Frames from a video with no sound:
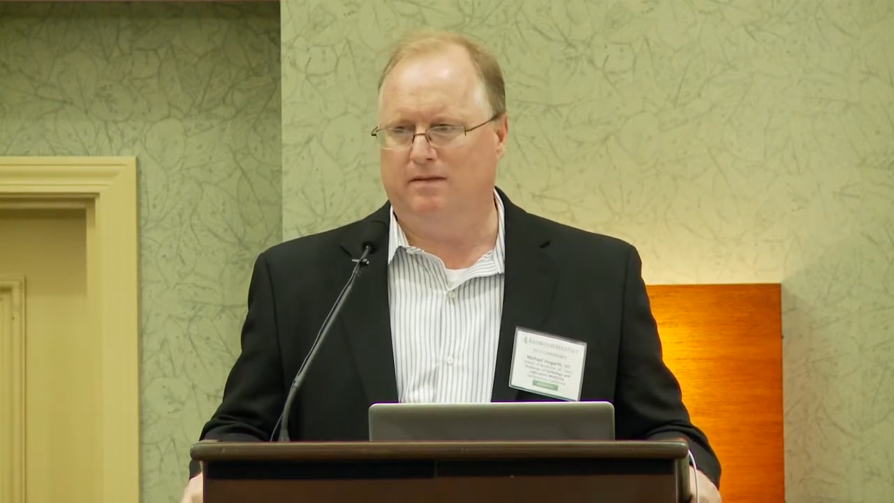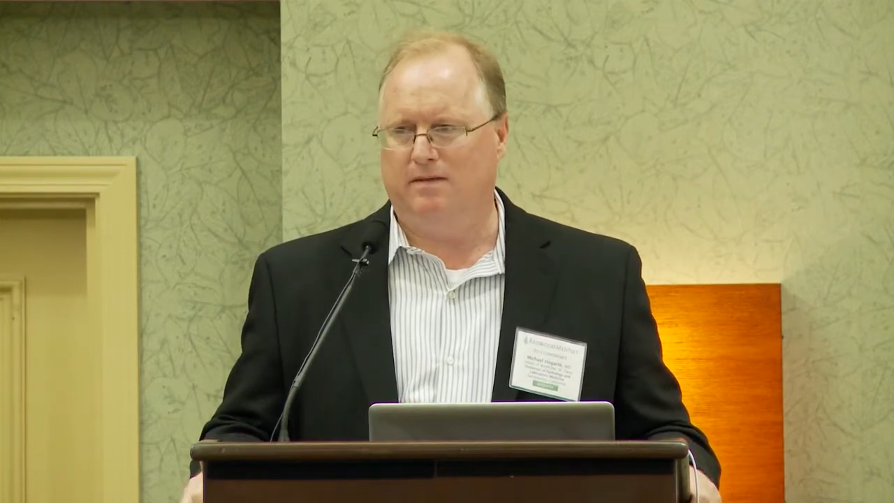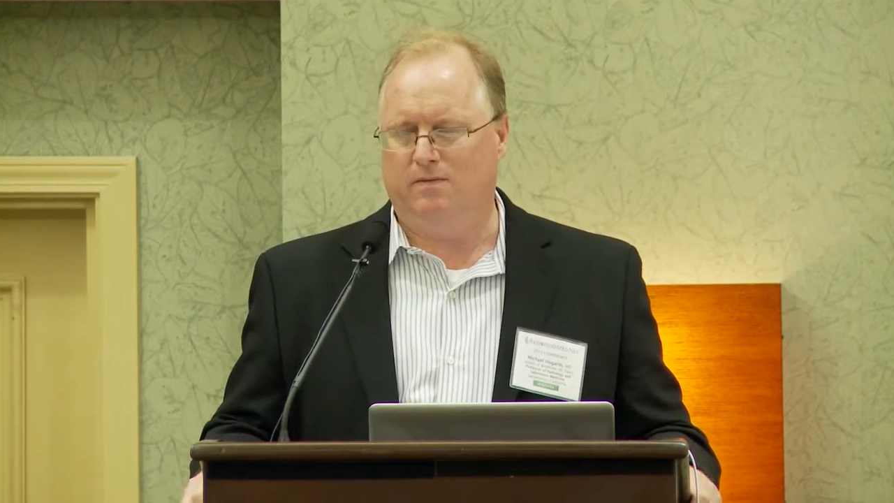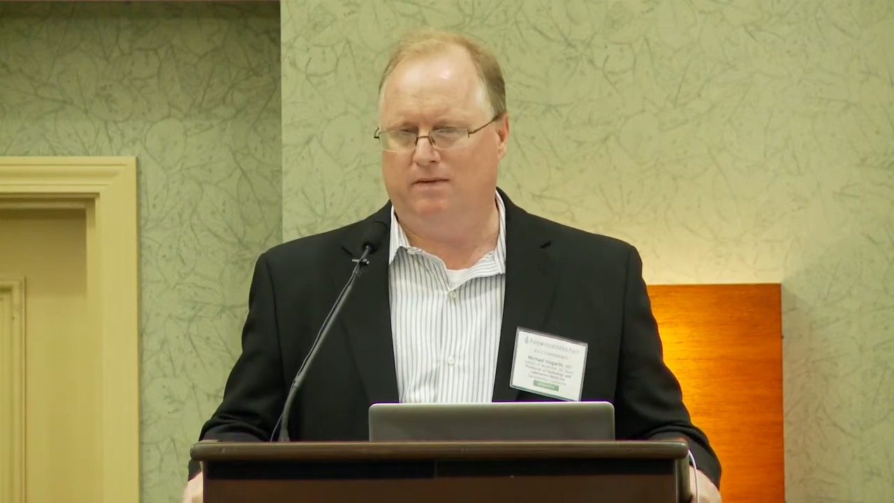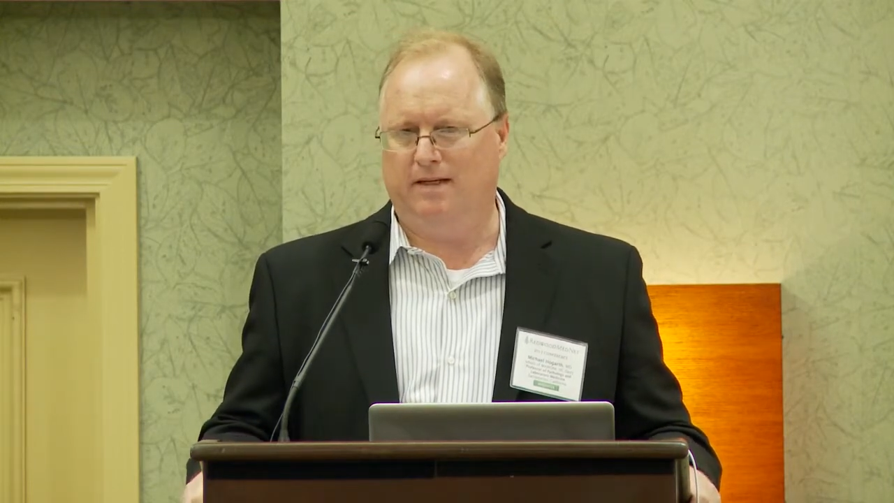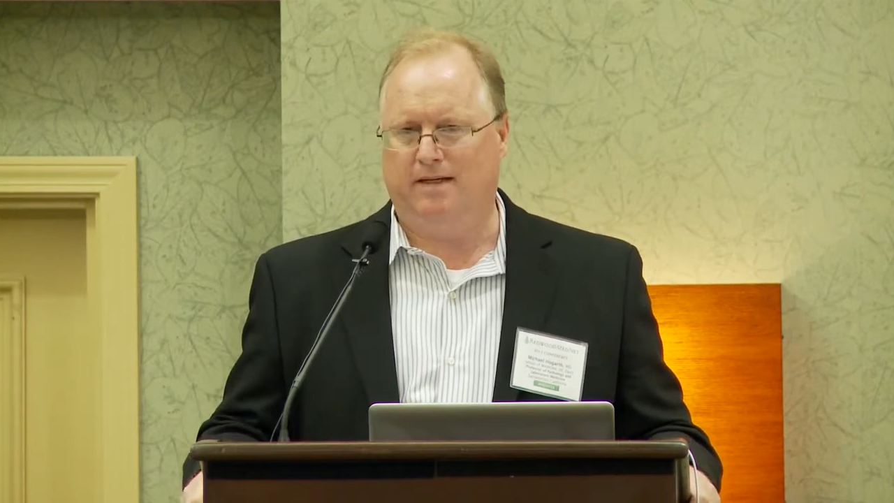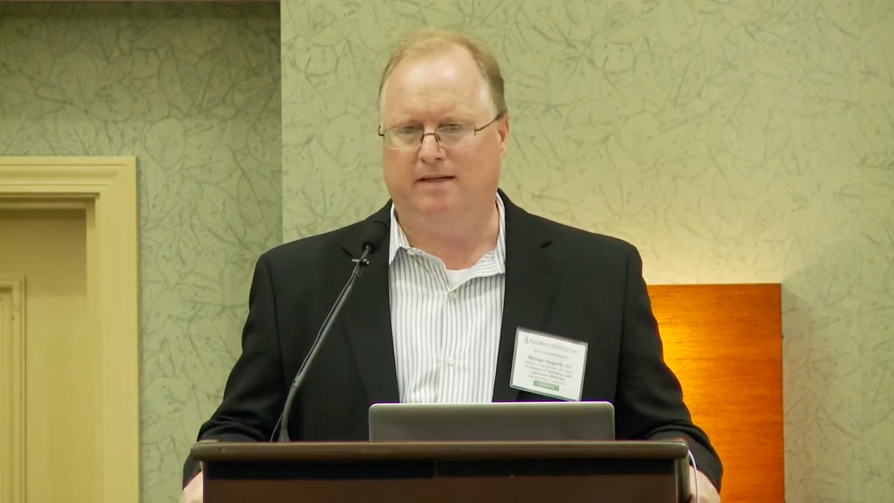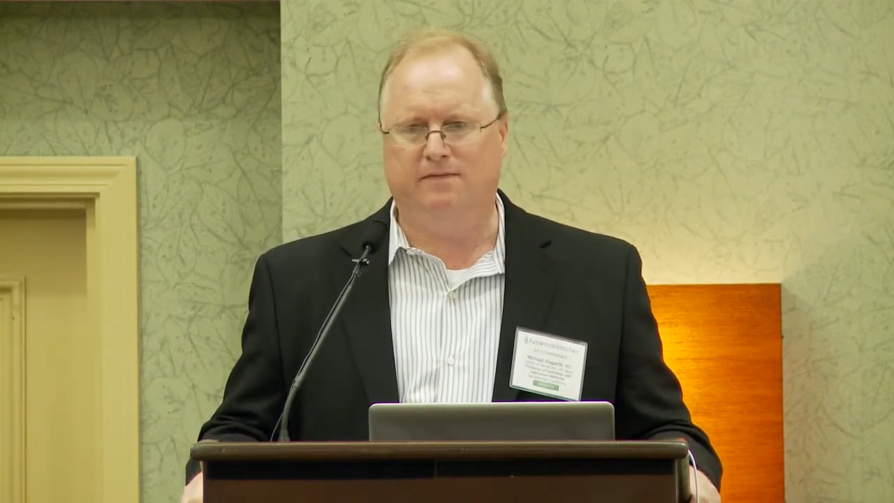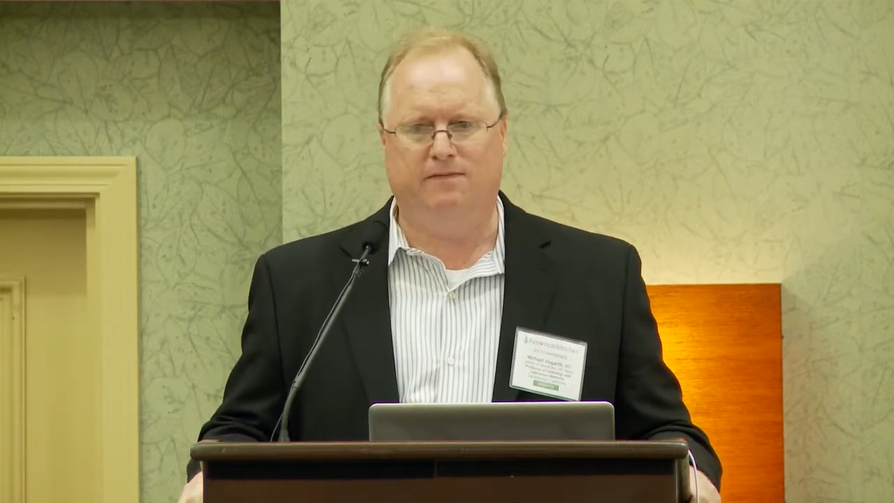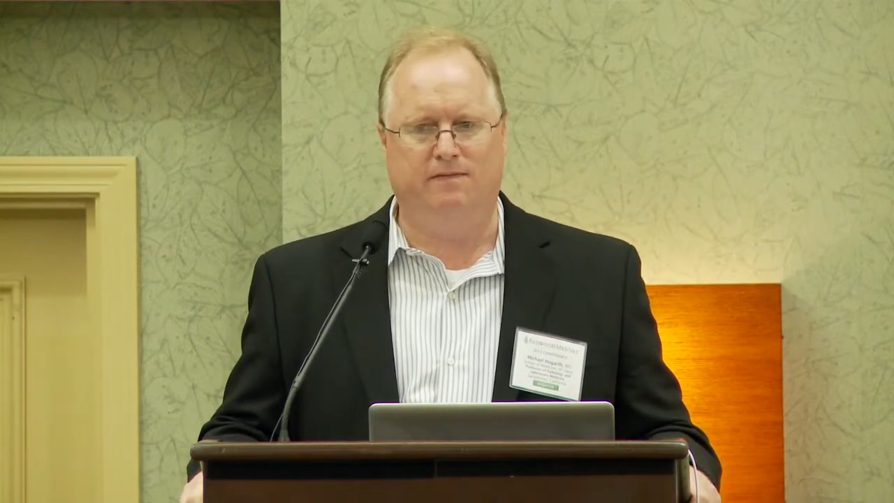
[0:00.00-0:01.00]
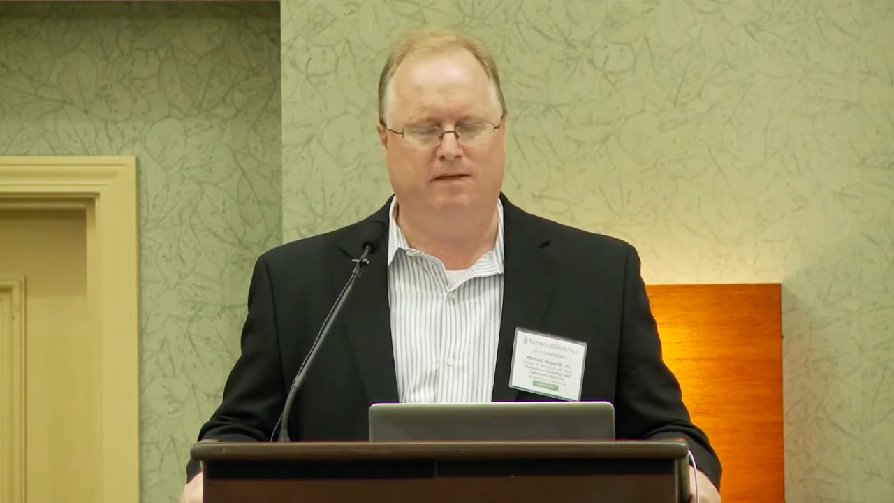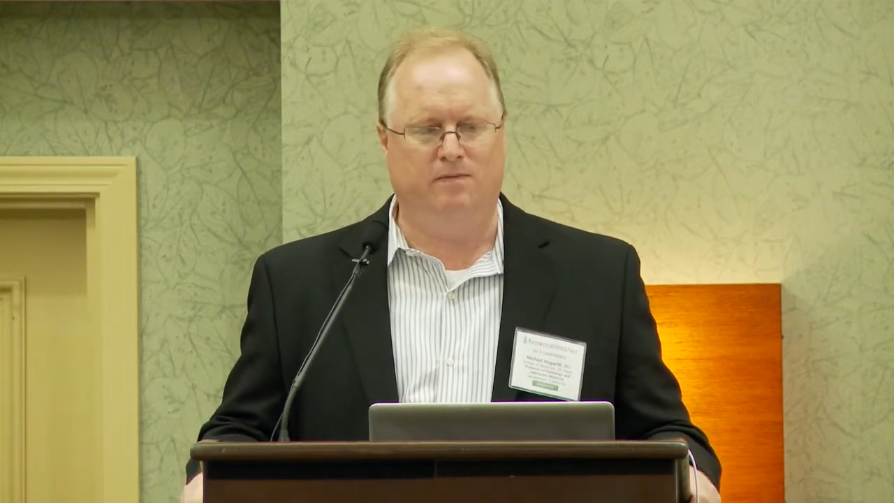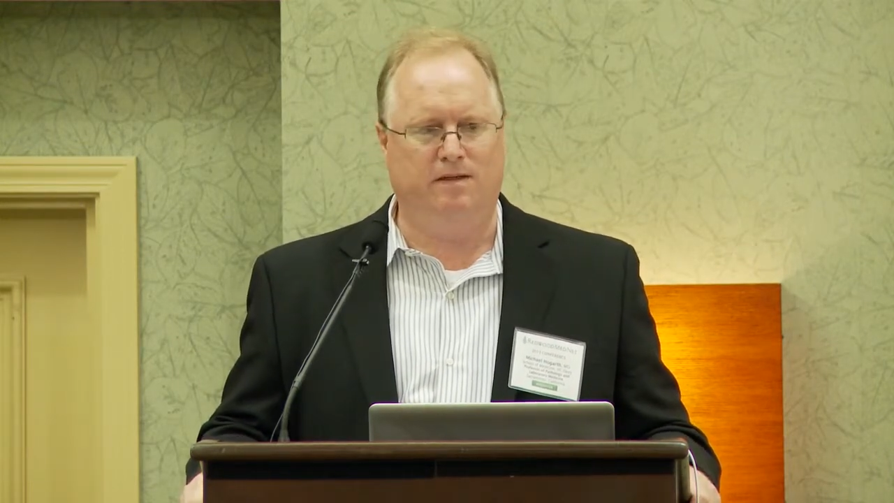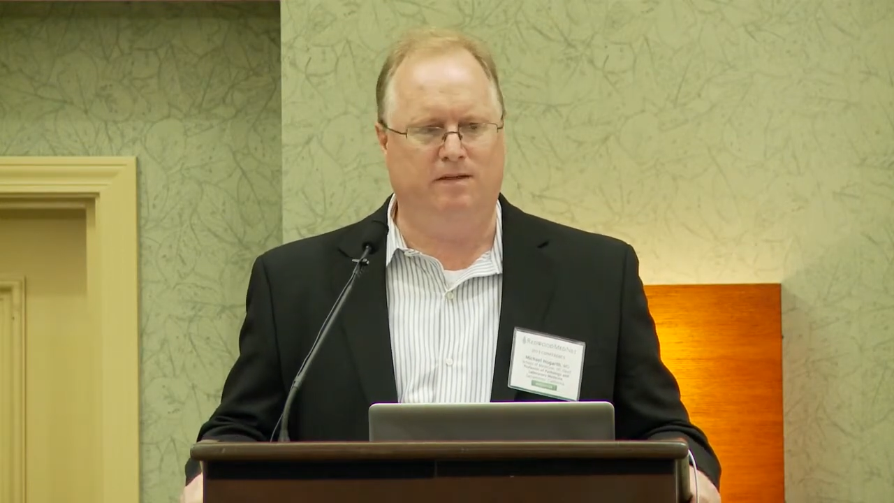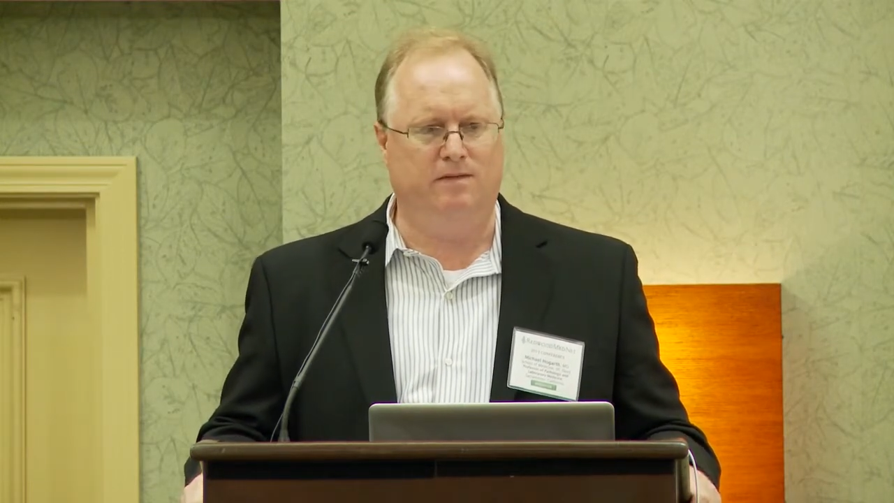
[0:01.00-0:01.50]
that we have
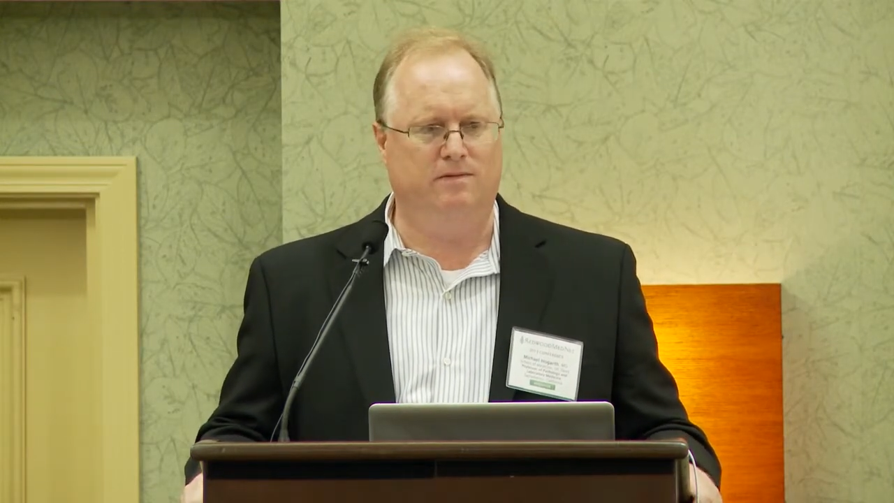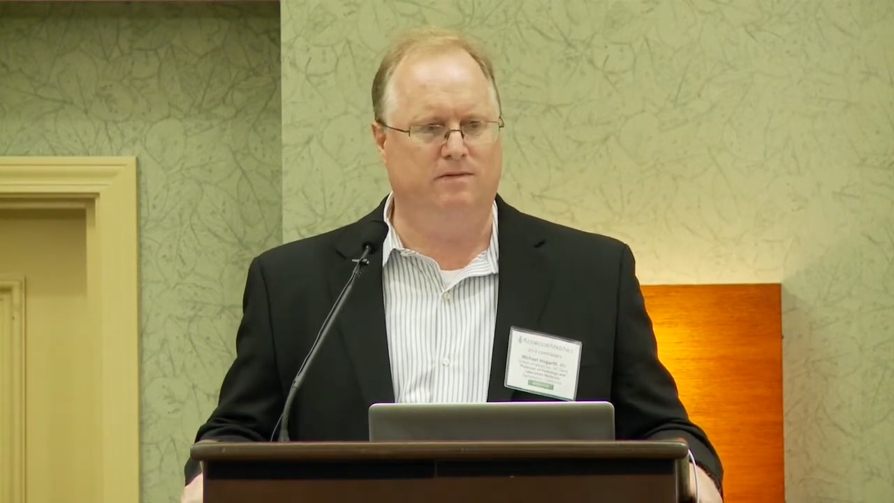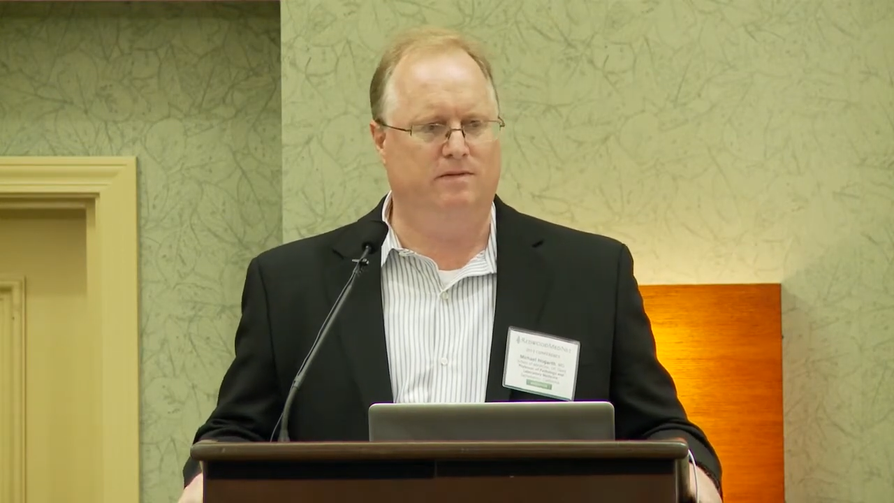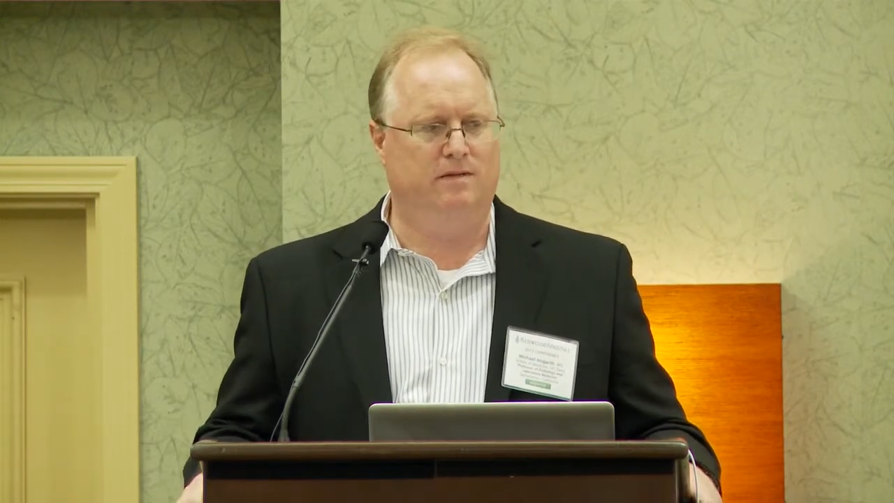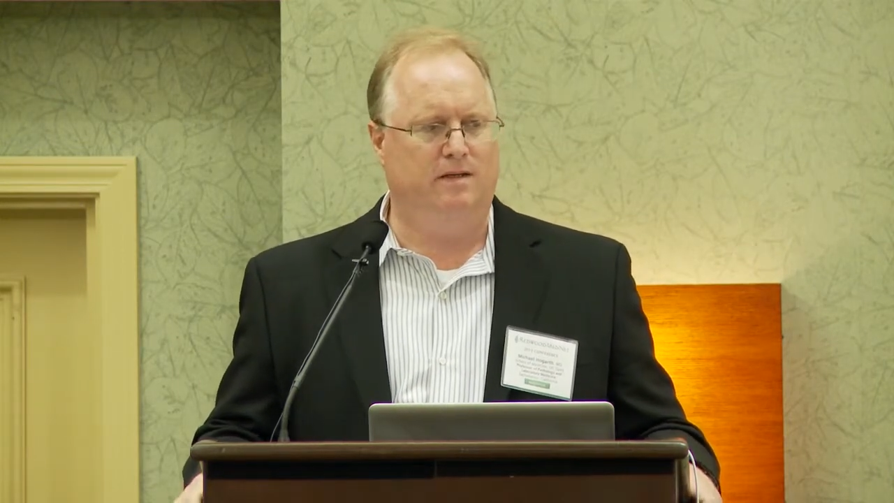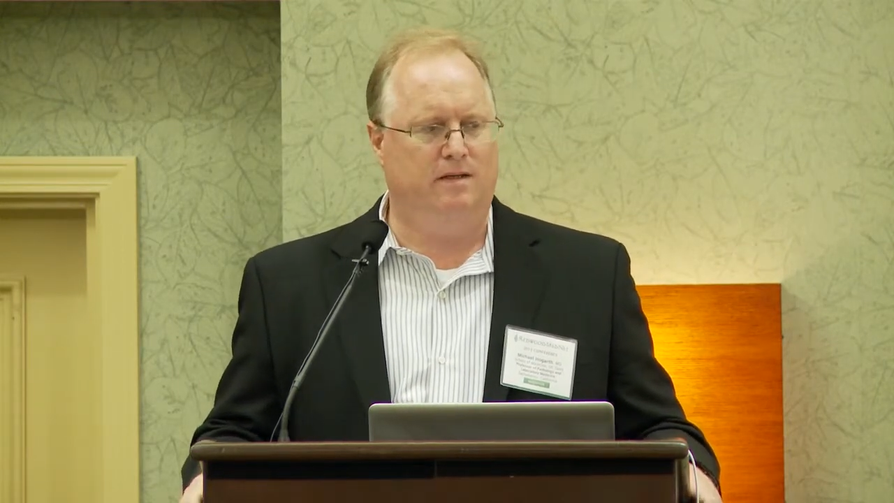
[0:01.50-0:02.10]
and we use.